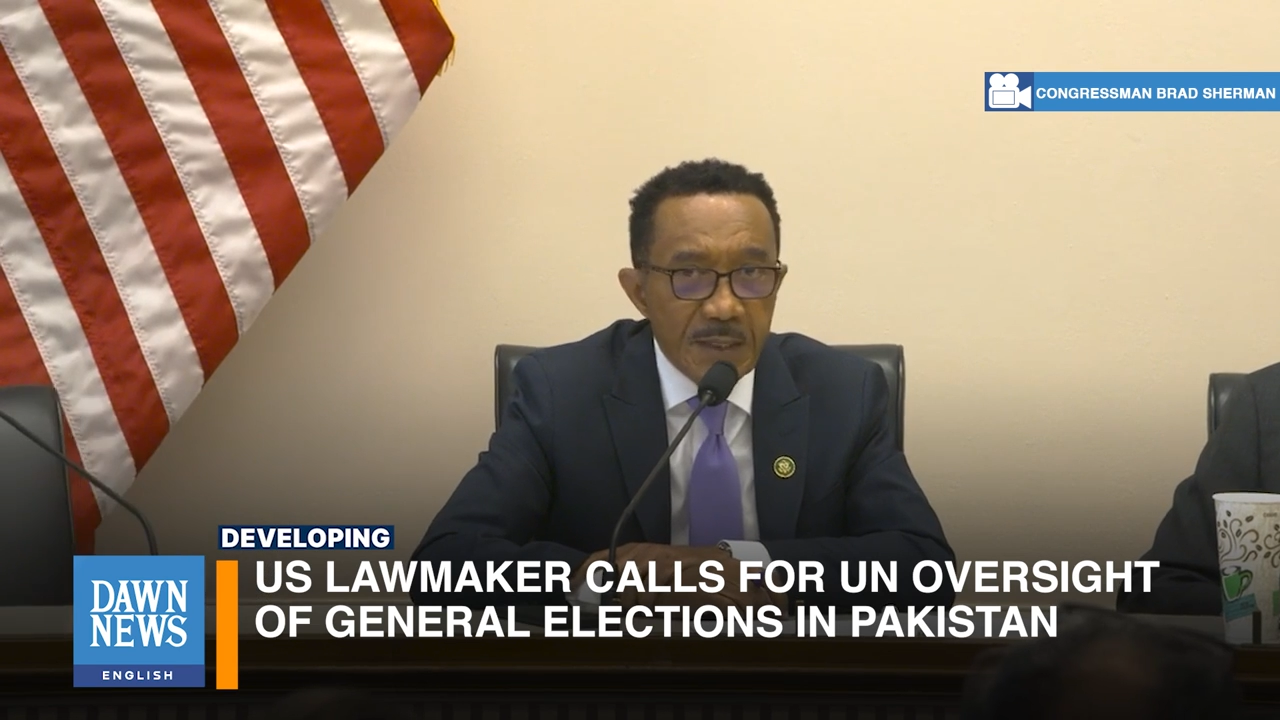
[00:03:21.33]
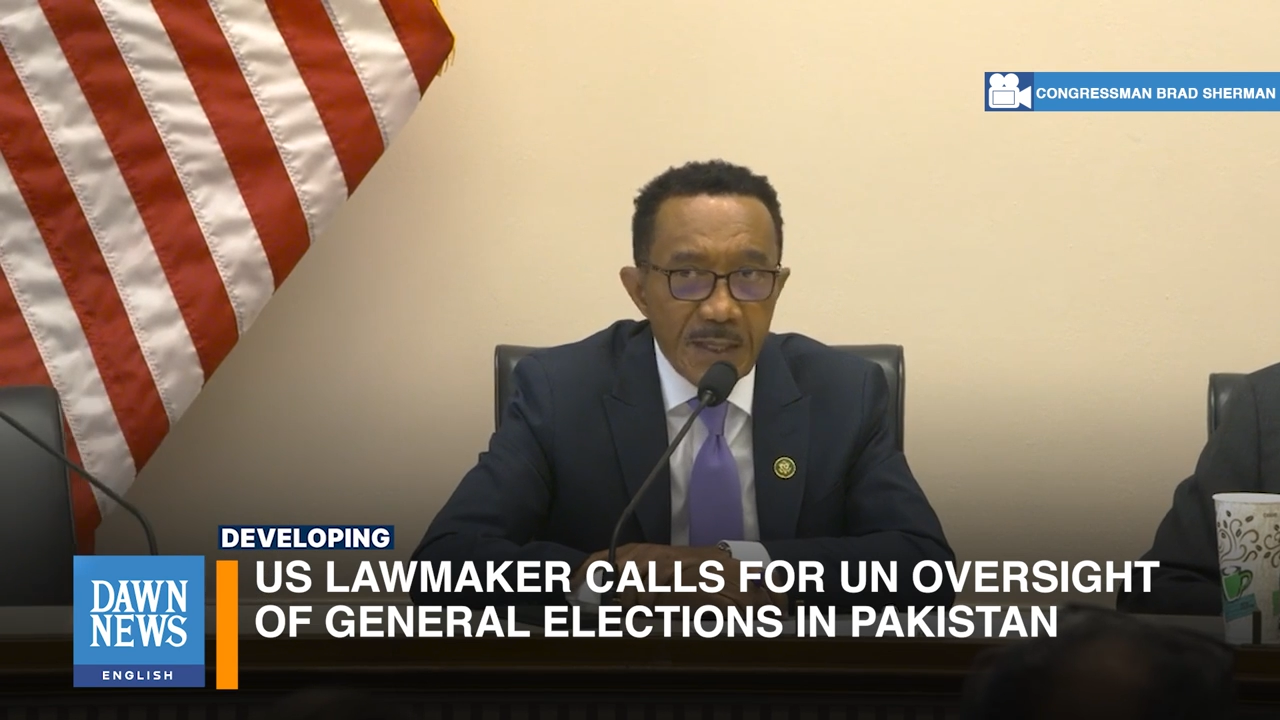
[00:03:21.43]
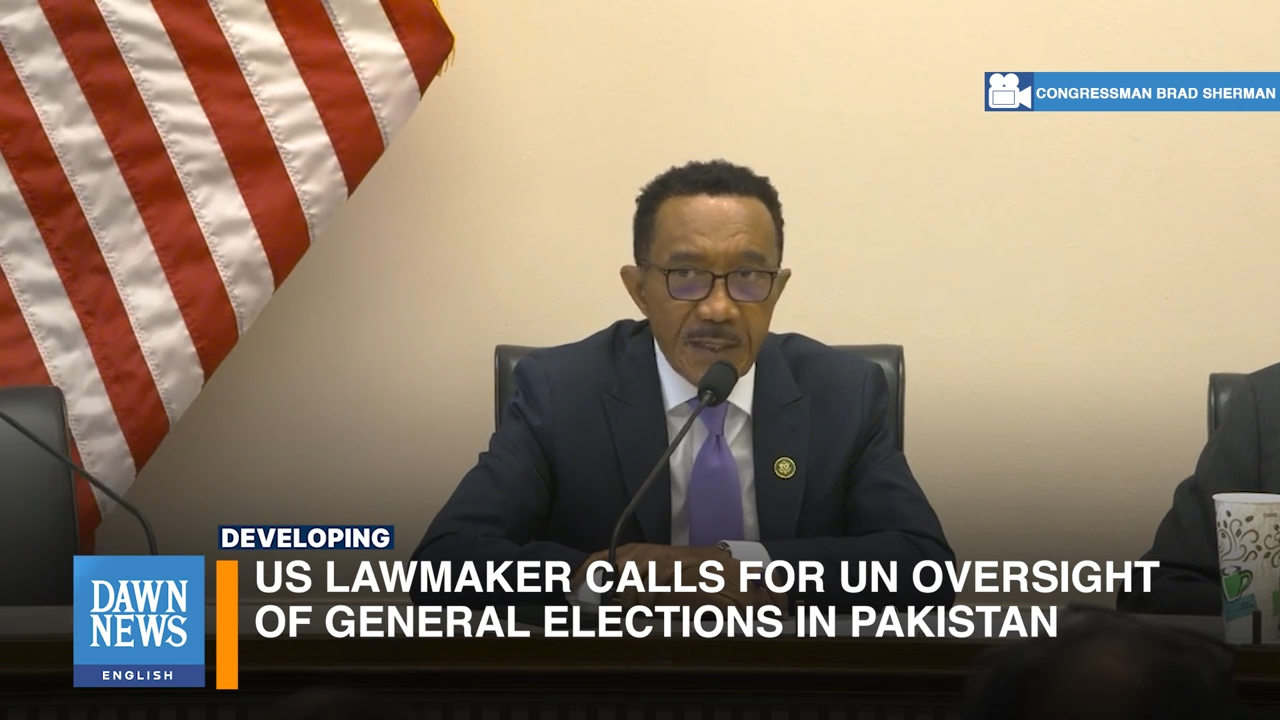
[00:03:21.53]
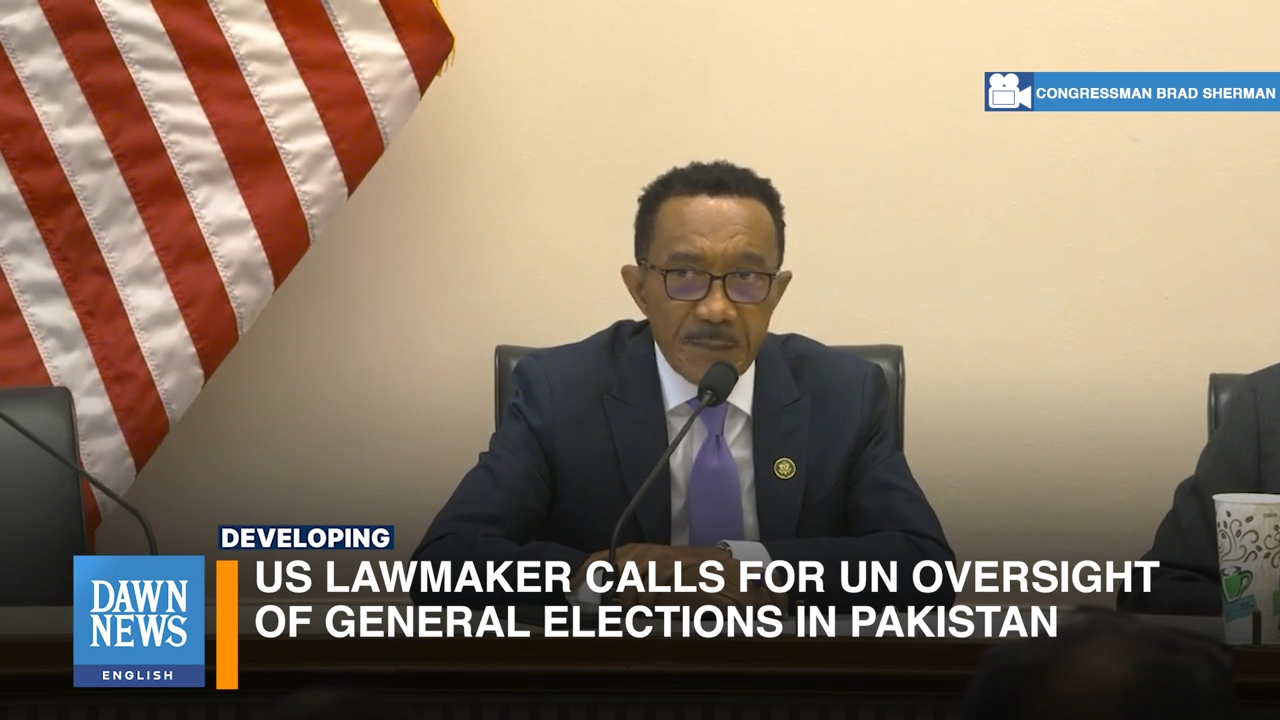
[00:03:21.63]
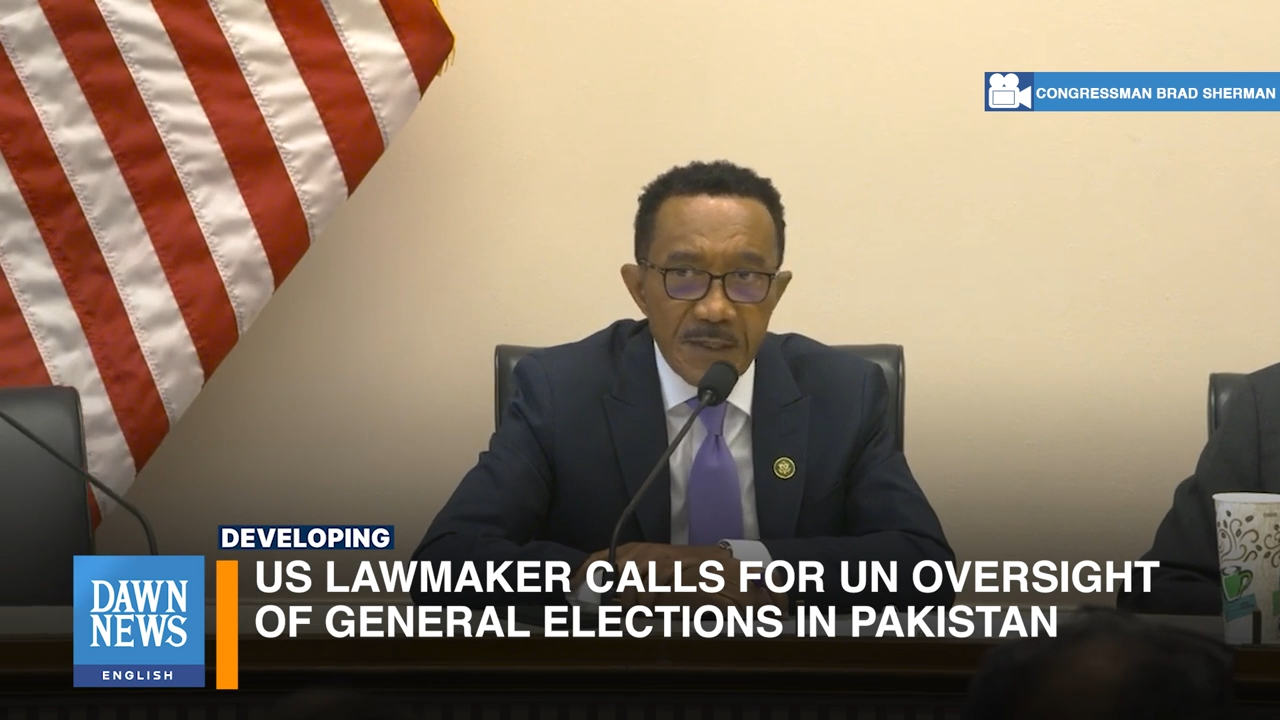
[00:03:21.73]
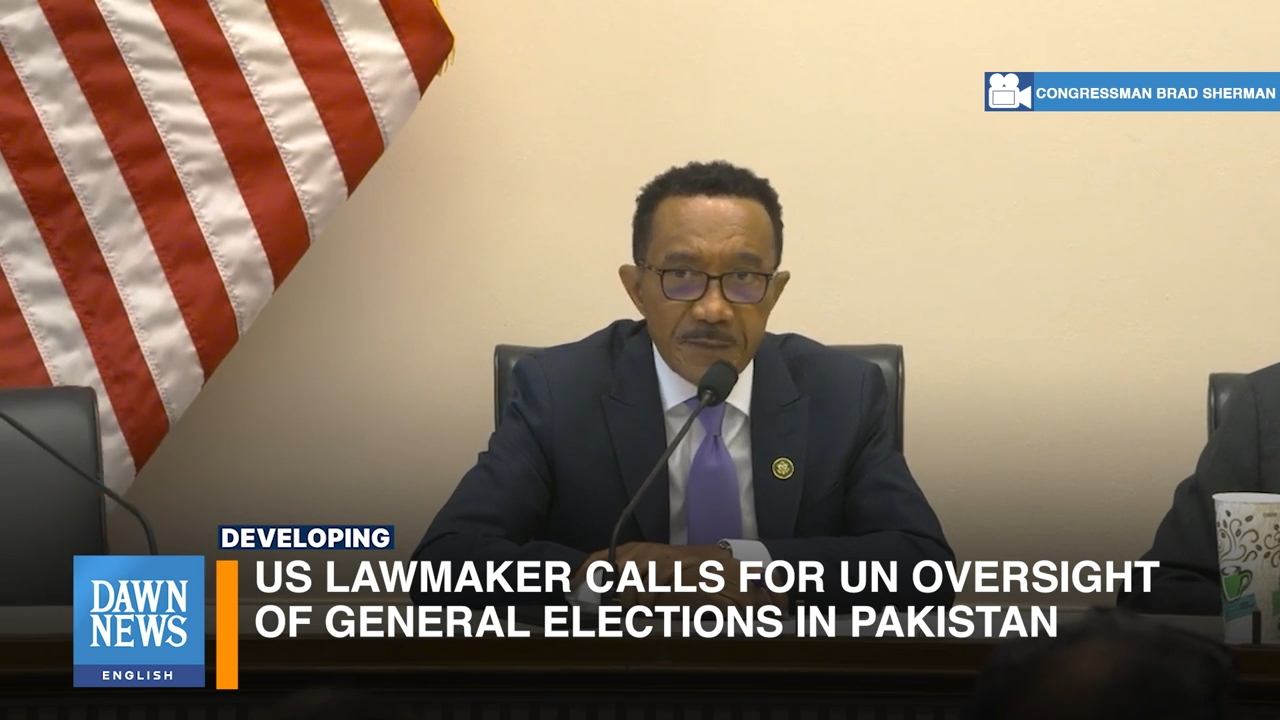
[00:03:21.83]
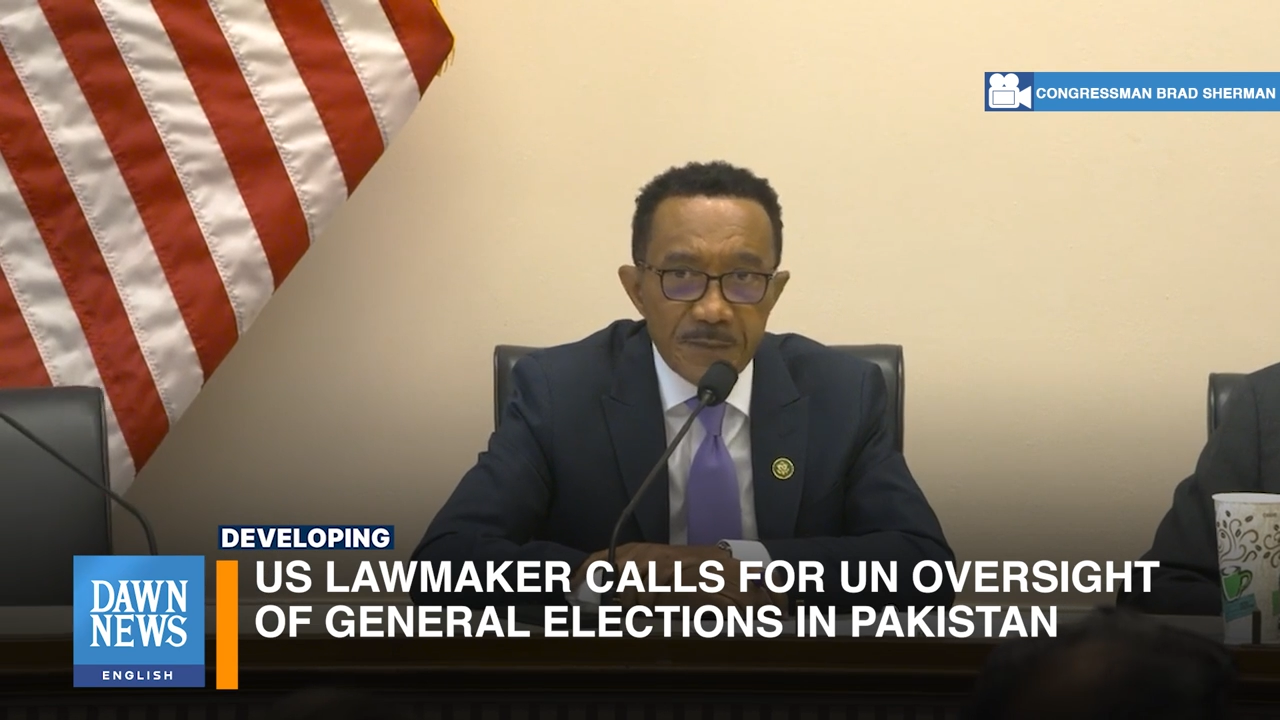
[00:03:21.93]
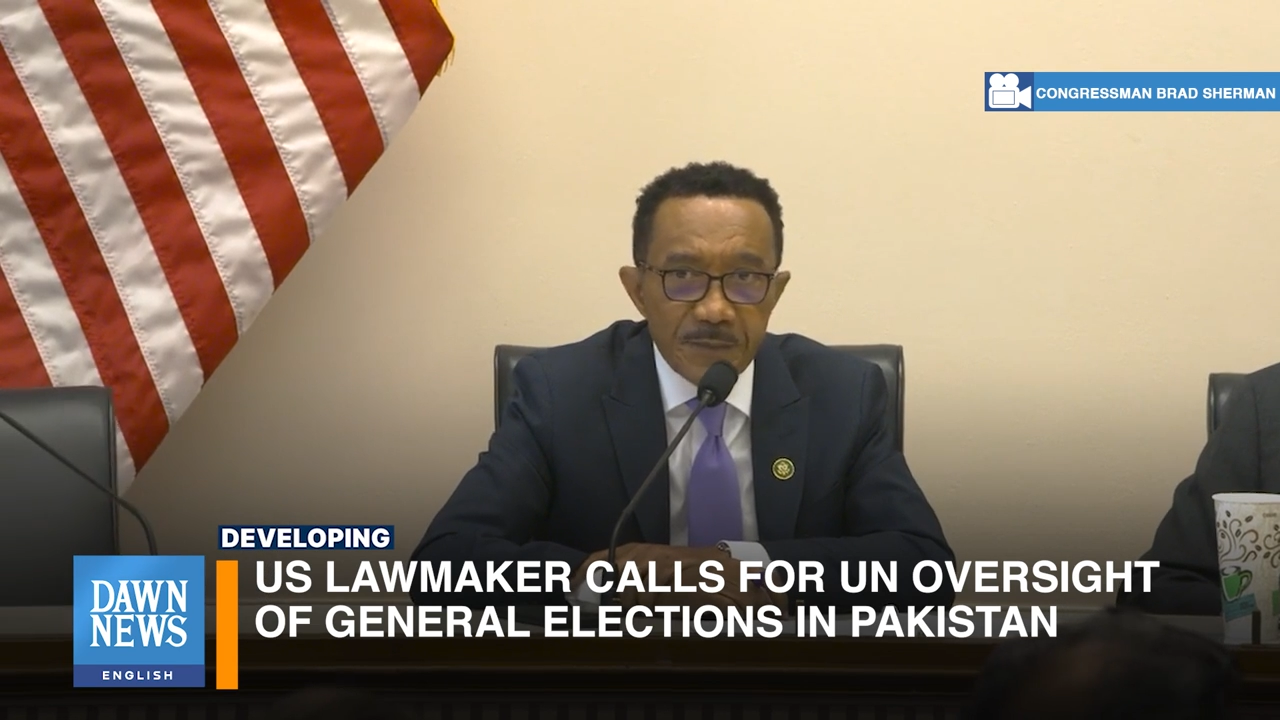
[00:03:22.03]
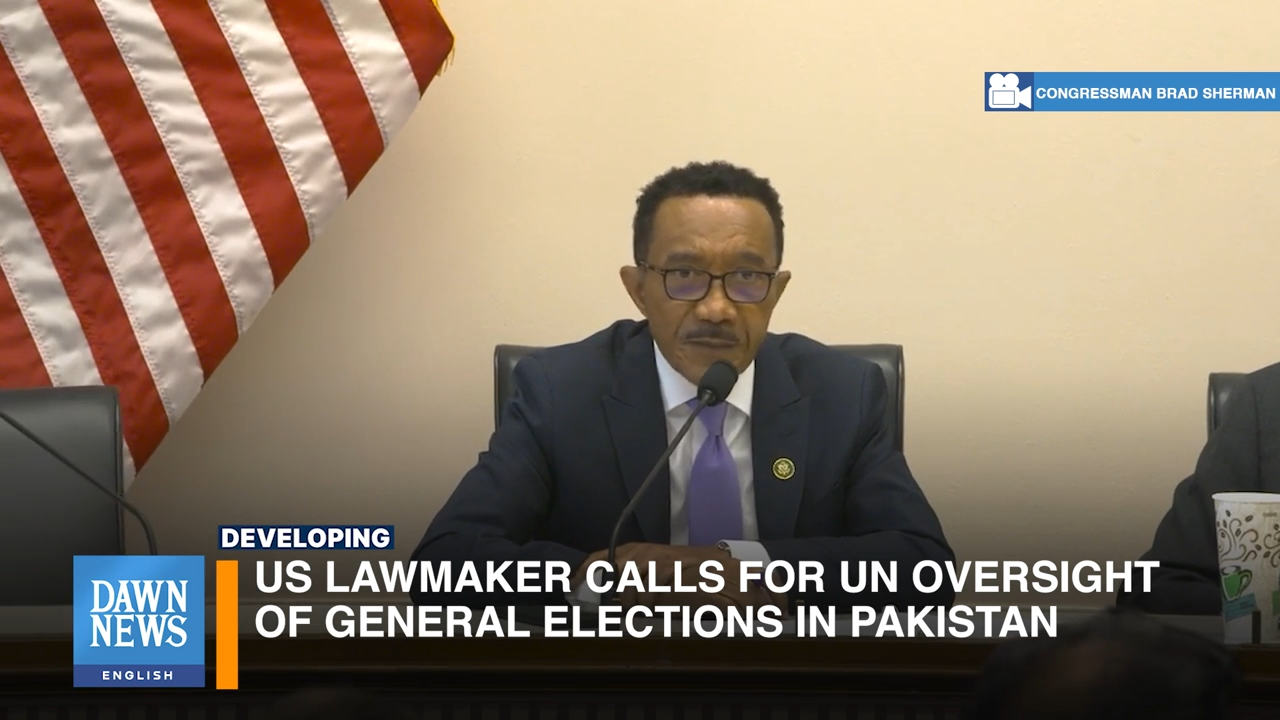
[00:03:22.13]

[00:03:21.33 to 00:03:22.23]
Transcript: the IMF